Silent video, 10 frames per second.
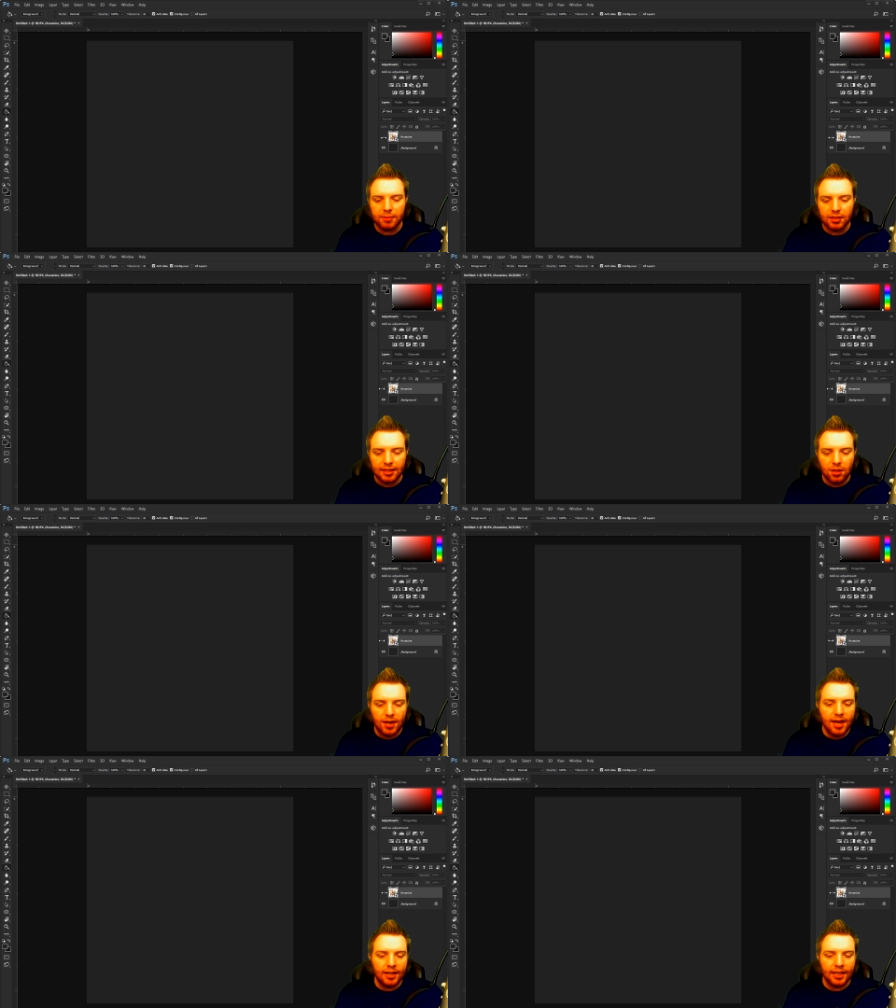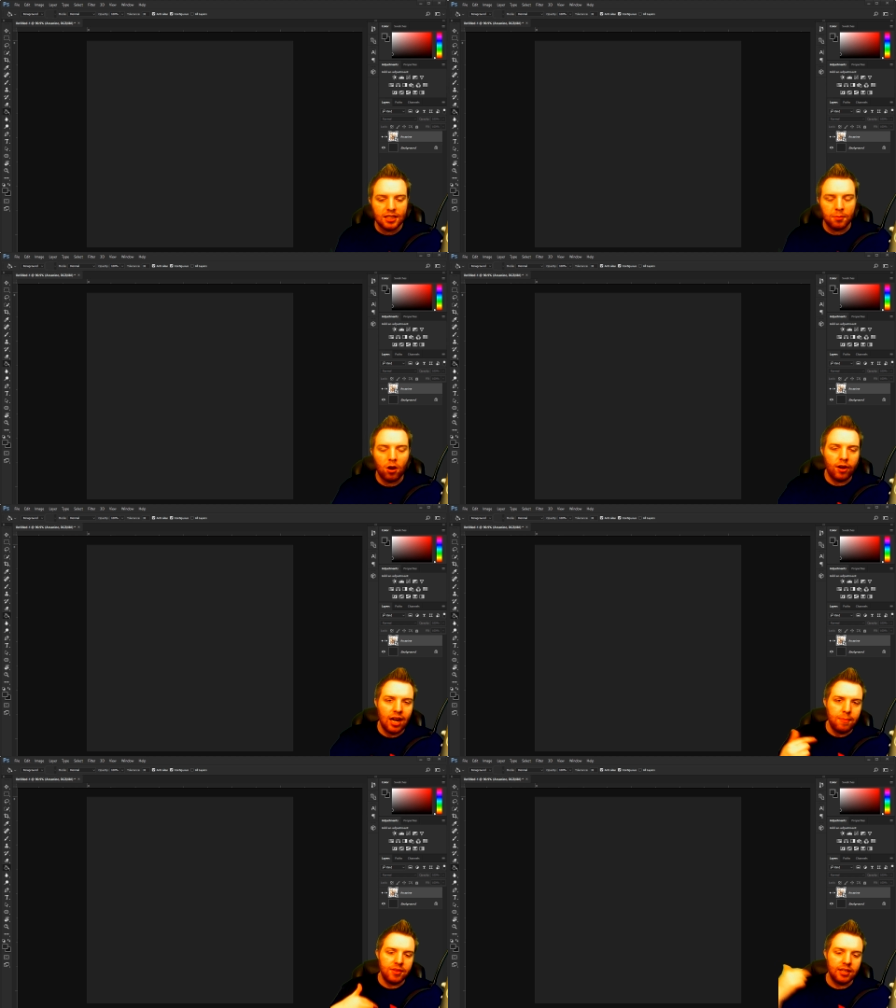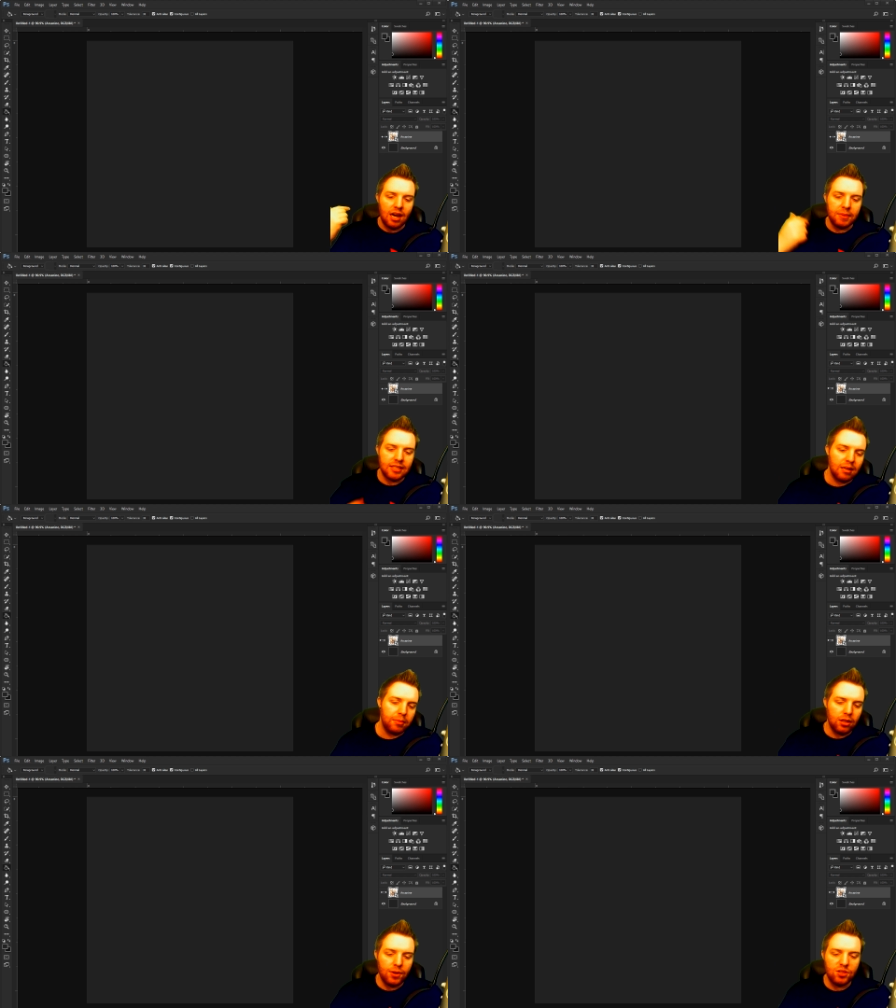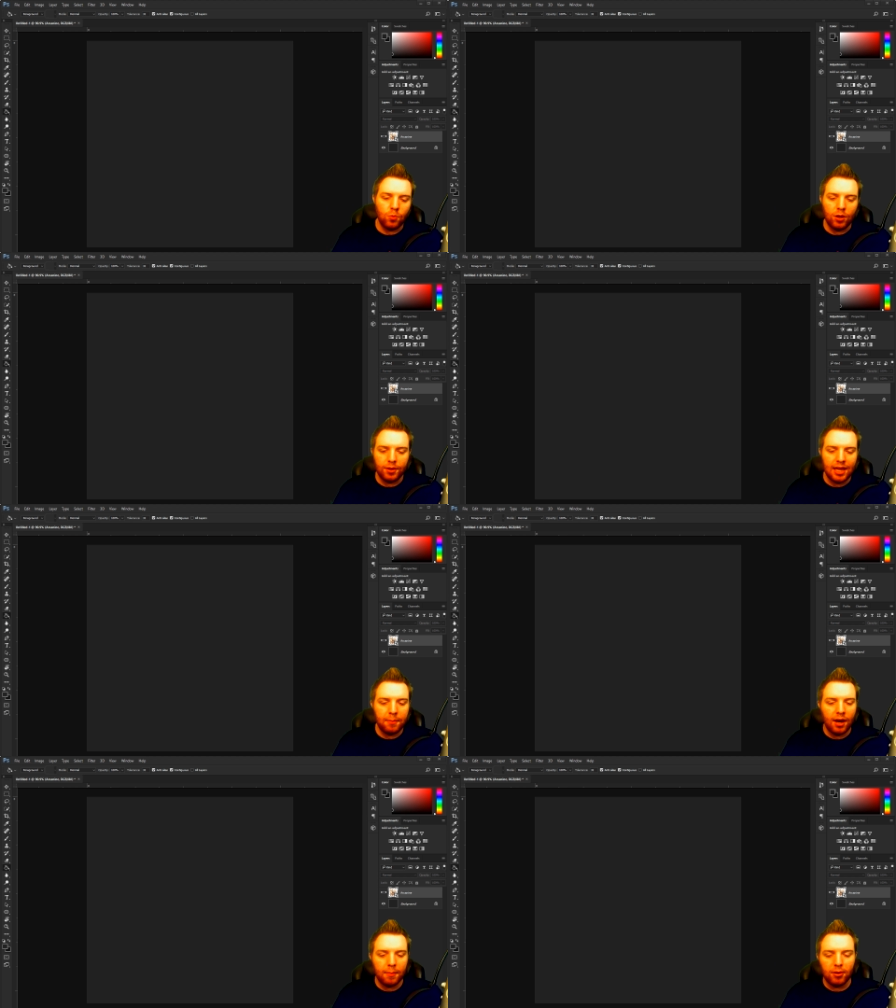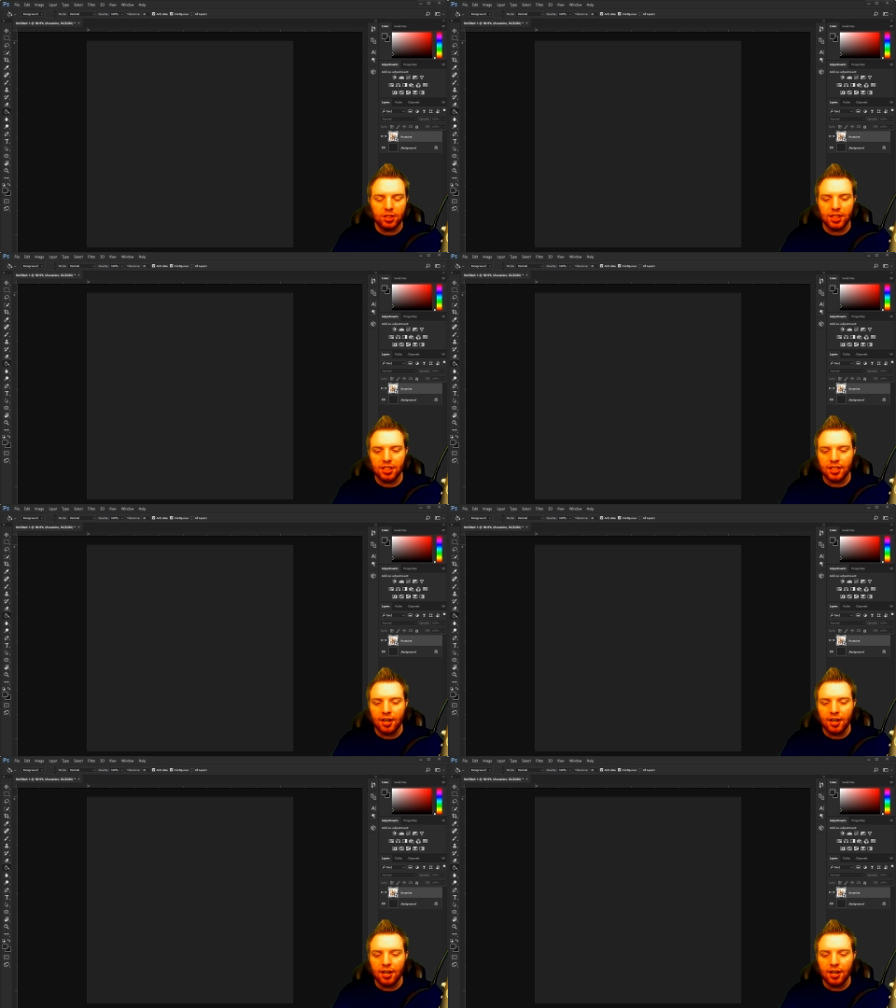So let's go ahead and get some Ari hype in the comments down below as well with that mod appreciation.